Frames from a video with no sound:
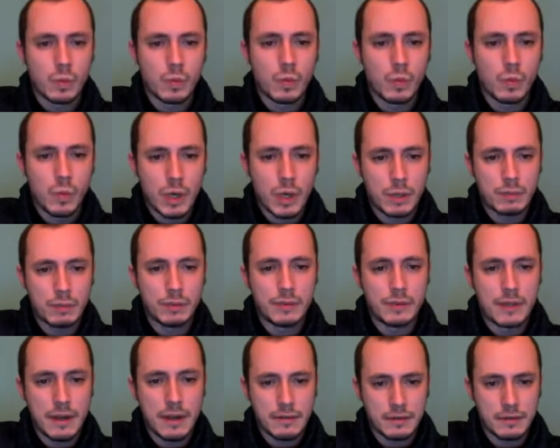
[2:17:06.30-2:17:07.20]
White will
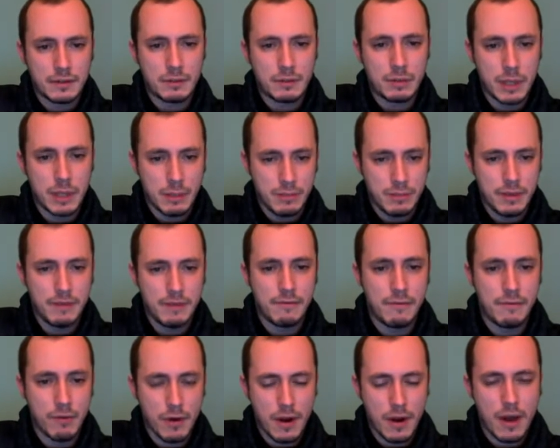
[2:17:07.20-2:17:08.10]
definitely play
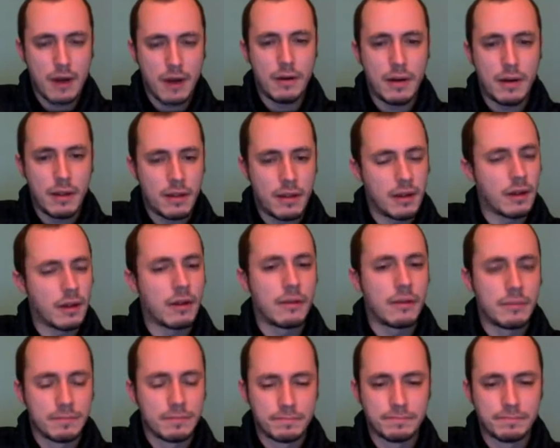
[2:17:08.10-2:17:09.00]
B4 now, I think.
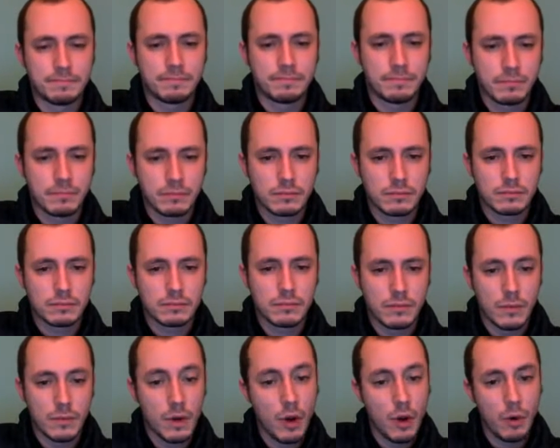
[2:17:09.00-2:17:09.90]

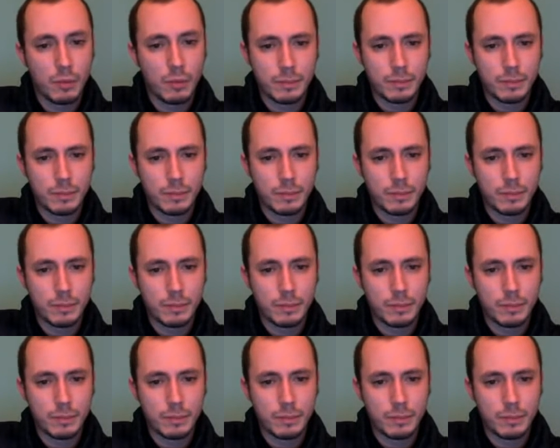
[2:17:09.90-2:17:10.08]
No.